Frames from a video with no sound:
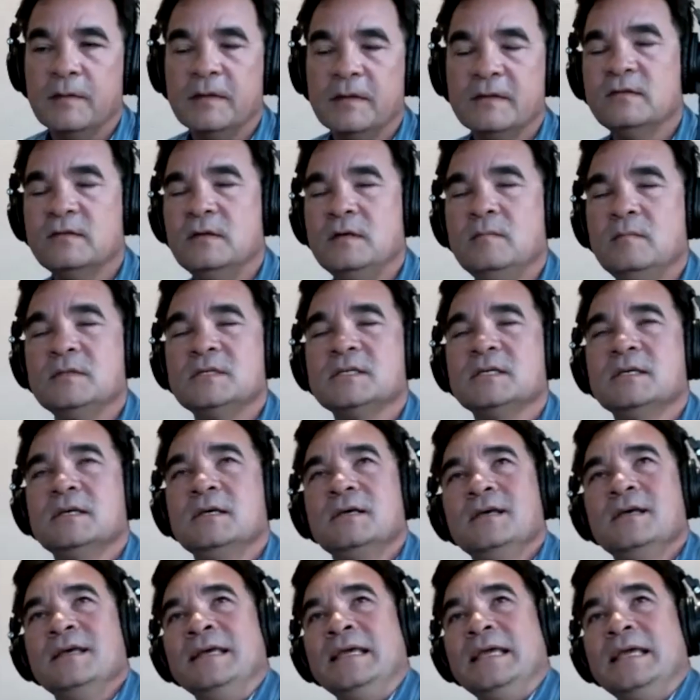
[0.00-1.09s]
seemed
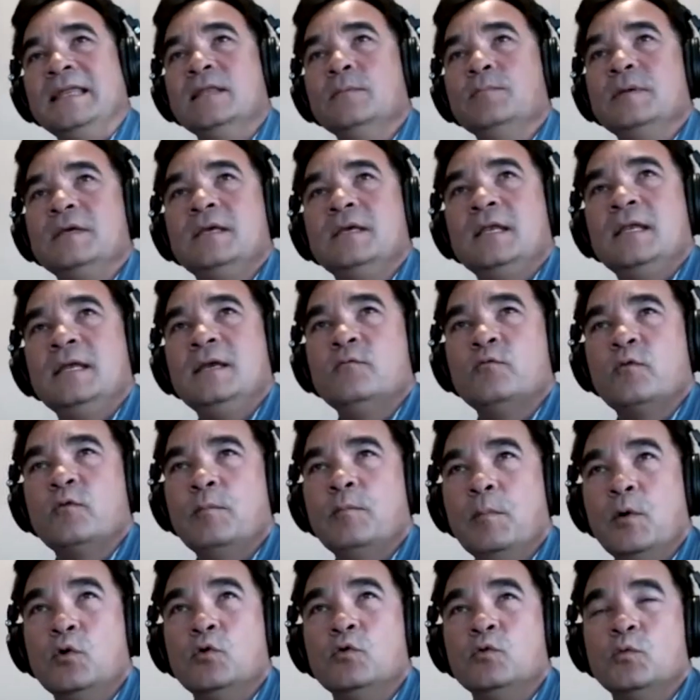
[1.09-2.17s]
in the beginning
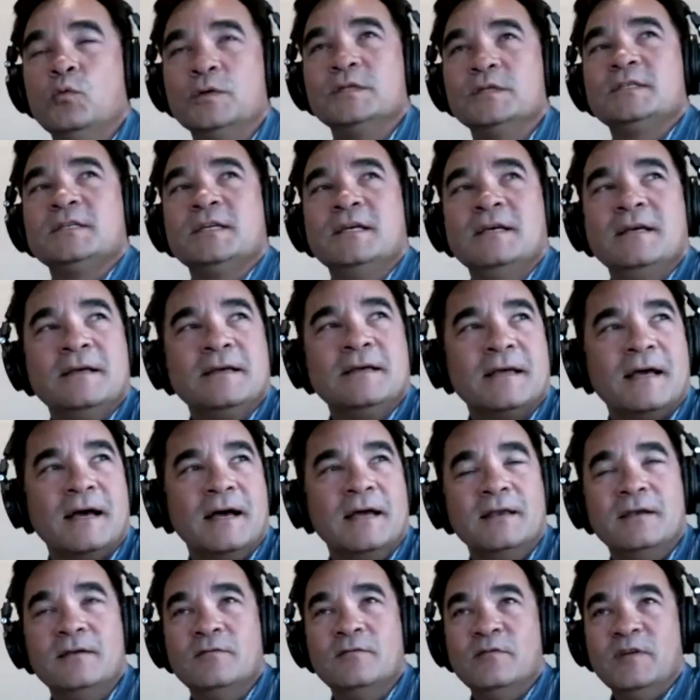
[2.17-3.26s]
remote was
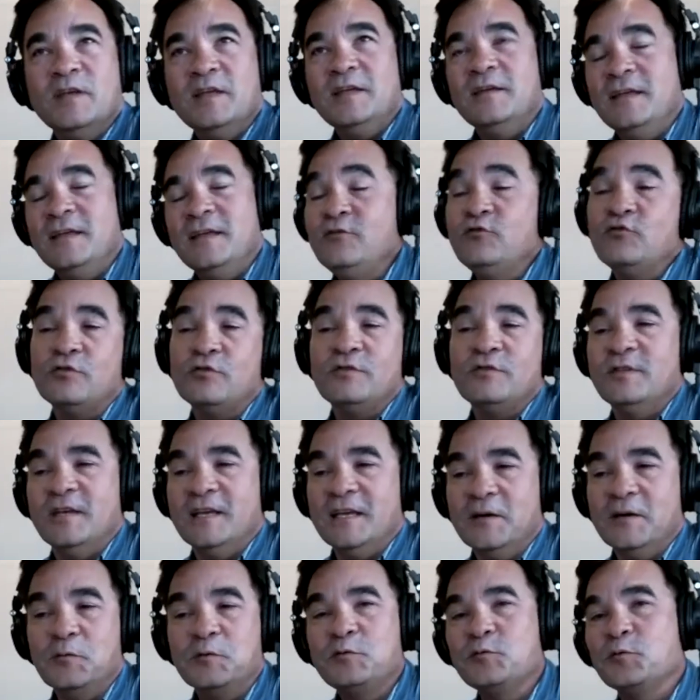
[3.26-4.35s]
kind of
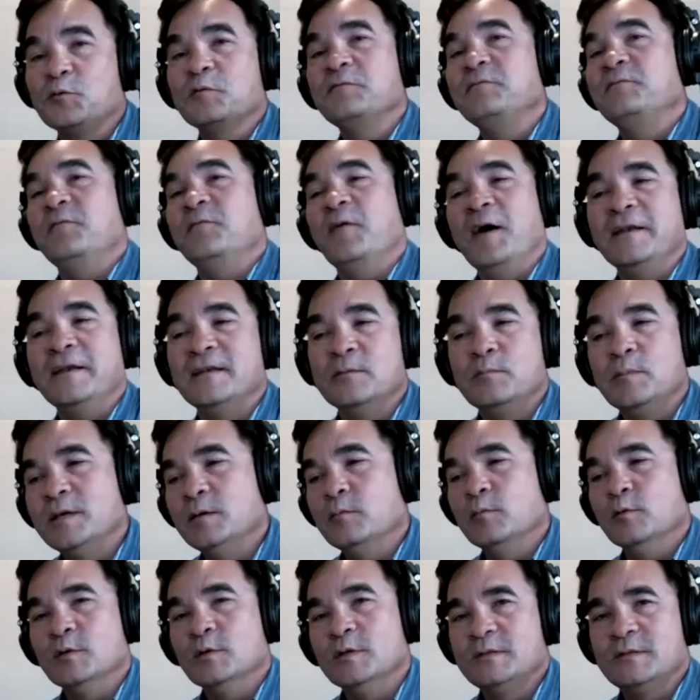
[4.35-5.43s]
interesting. It was sort of fun to be
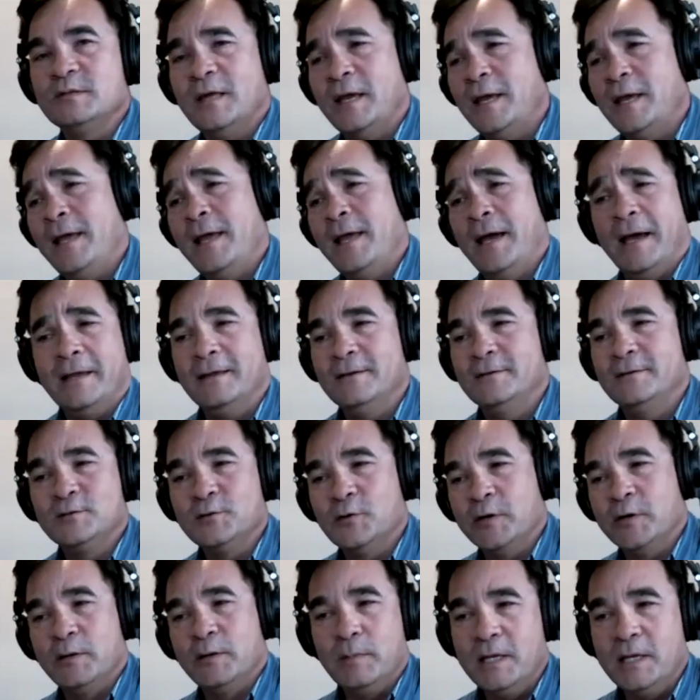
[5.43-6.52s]
able to say, hey, I can
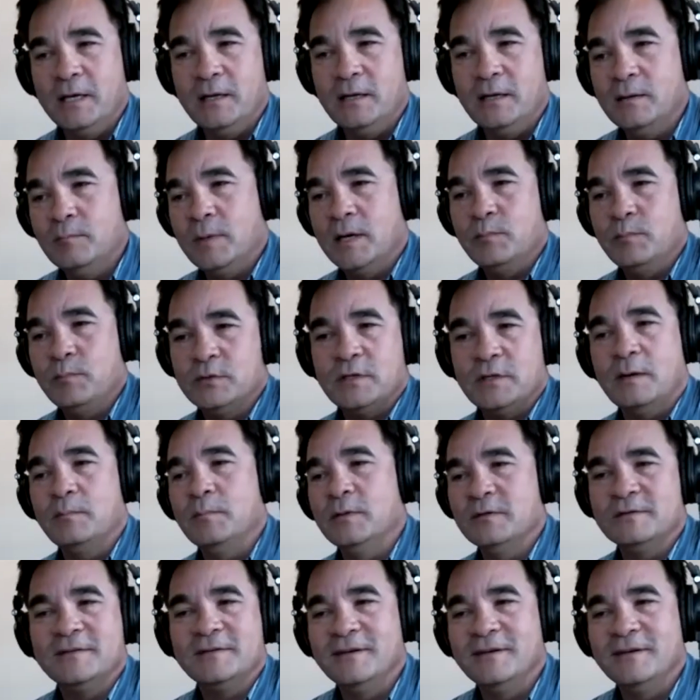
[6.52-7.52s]
join a meeting in my pajamas,